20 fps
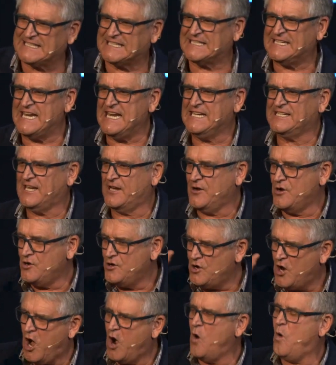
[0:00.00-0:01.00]

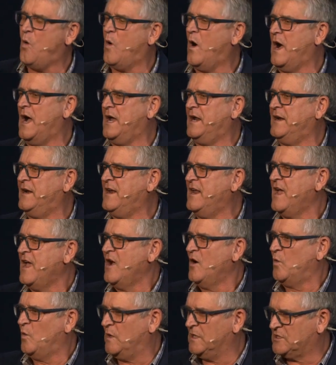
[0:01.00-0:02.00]
season no one
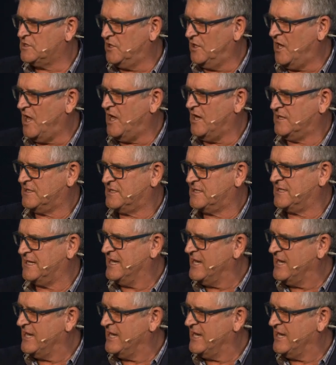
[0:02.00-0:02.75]
was lost,